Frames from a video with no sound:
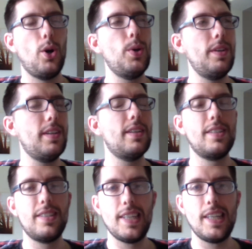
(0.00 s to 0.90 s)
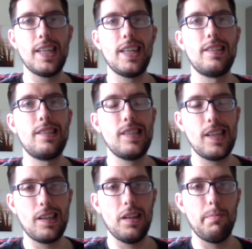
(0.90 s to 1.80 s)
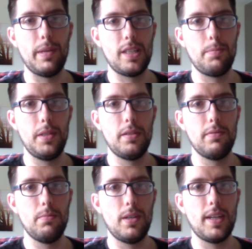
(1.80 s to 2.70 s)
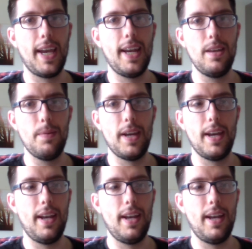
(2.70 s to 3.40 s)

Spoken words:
couldn't see a single Masterpiece Grimlock anywhere,